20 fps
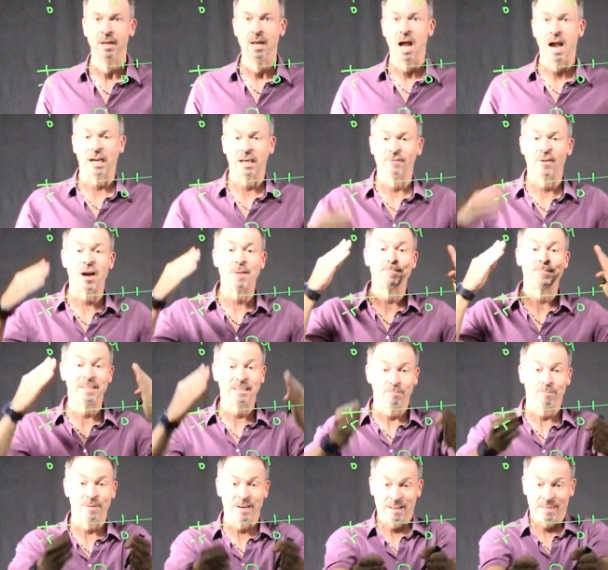I can divide
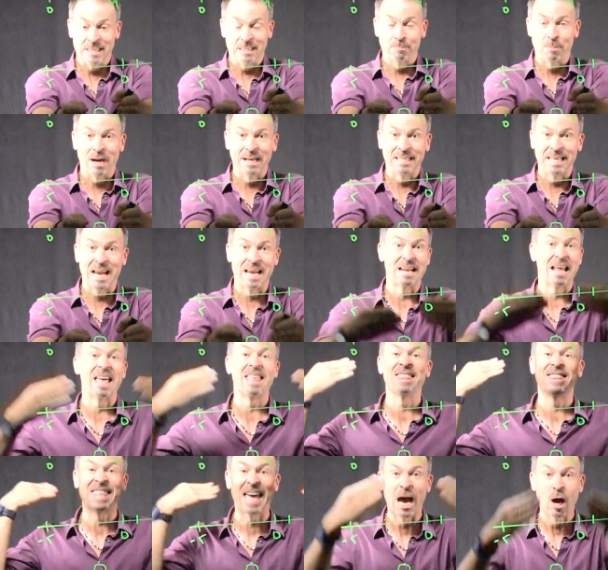this by 10 a
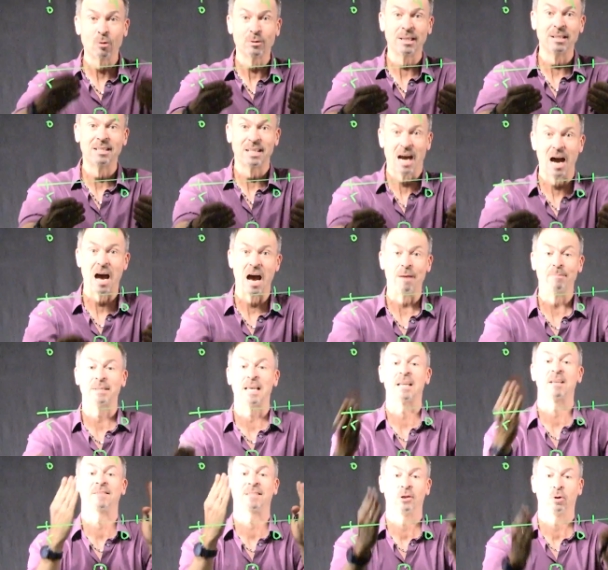thousand times
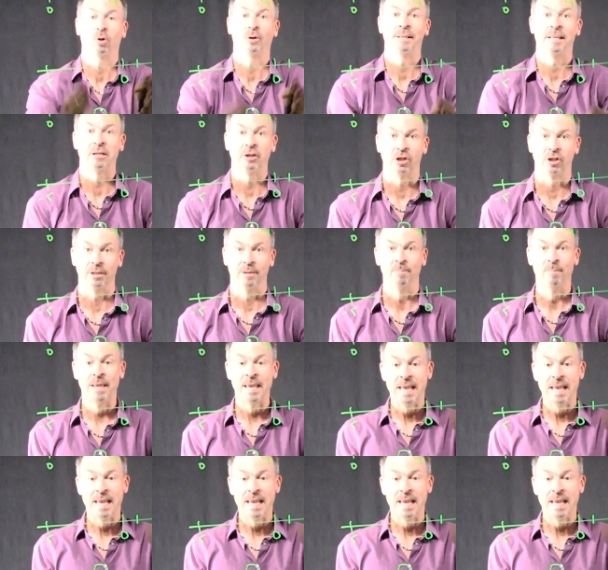and I've still got an integer.